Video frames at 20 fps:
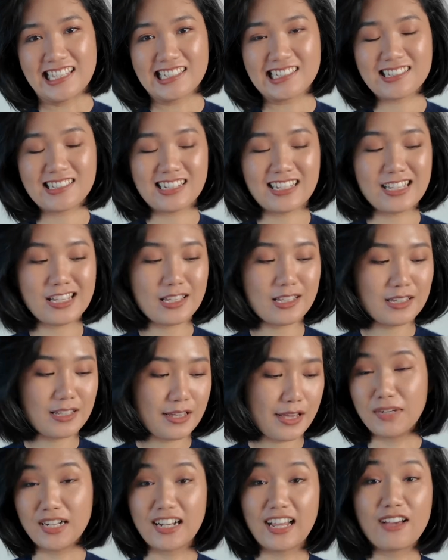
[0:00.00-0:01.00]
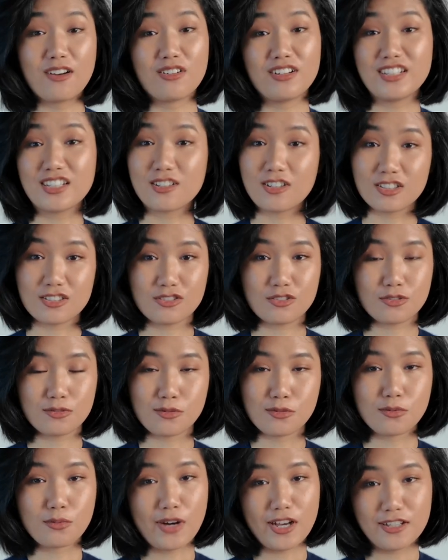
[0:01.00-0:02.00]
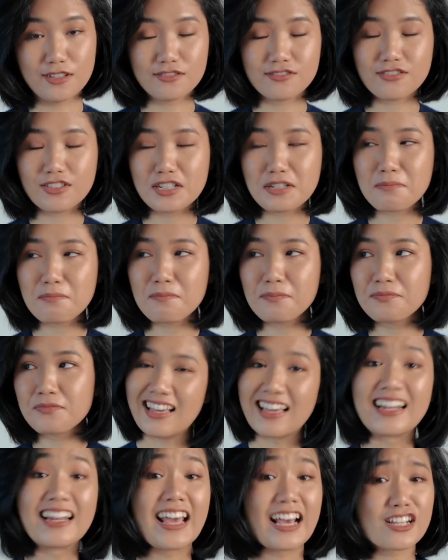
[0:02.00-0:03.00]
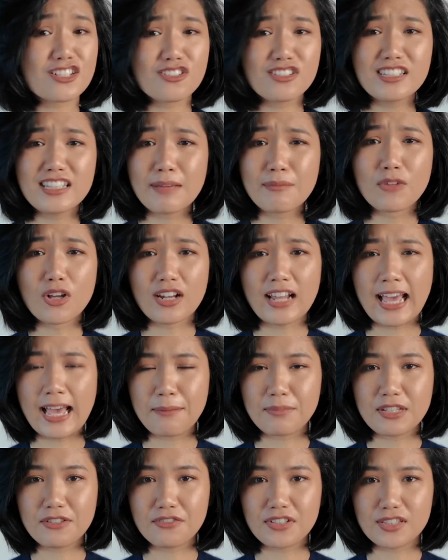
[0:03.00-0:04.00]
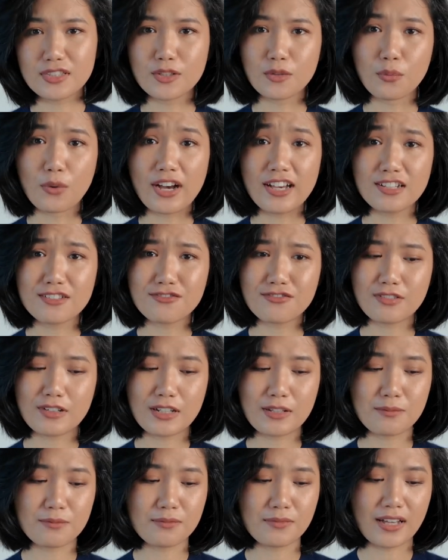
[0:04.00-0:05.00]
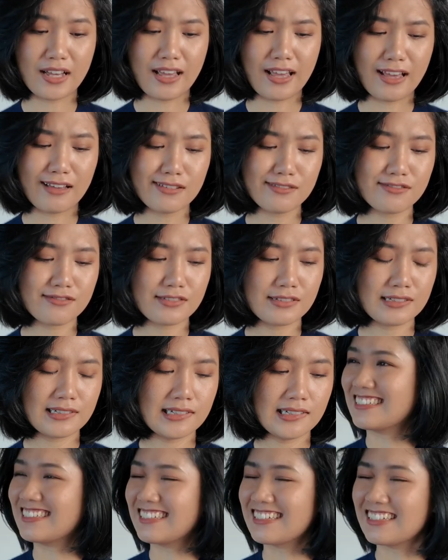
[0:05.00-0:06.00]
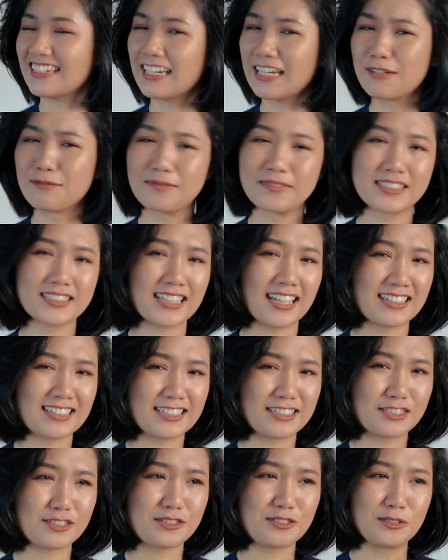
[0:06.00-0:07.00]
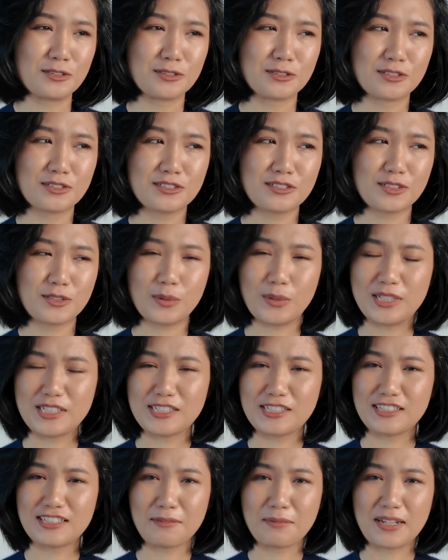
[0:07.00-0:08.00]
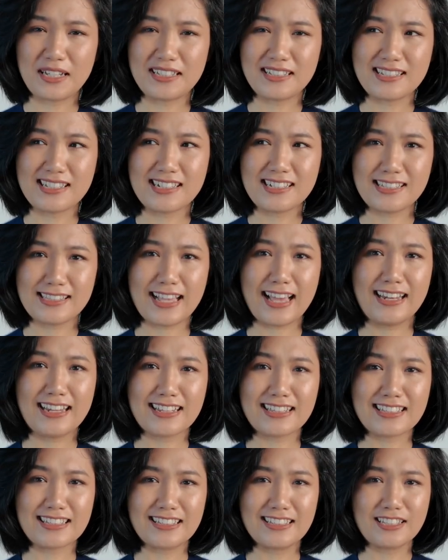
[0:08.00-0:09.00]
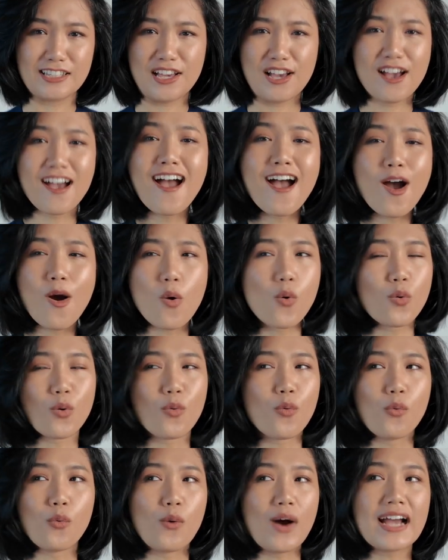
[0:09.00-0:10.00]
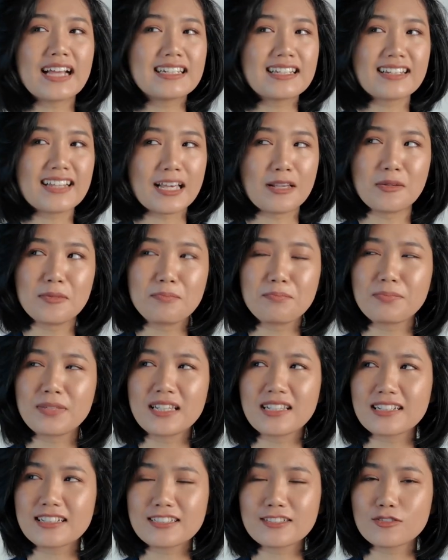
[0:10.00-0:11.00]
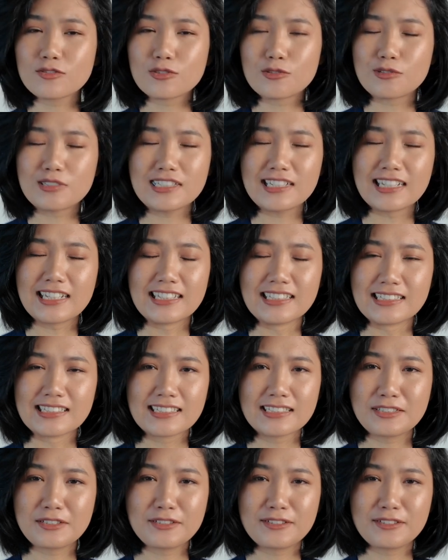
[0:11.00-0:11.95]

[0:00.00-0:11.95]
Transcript: yesterday, but I only got to wireframe. And actually, I'm not happy with the wireframe I have. Yeah, I'm starting to question my sanity. Why did I pick 3 days?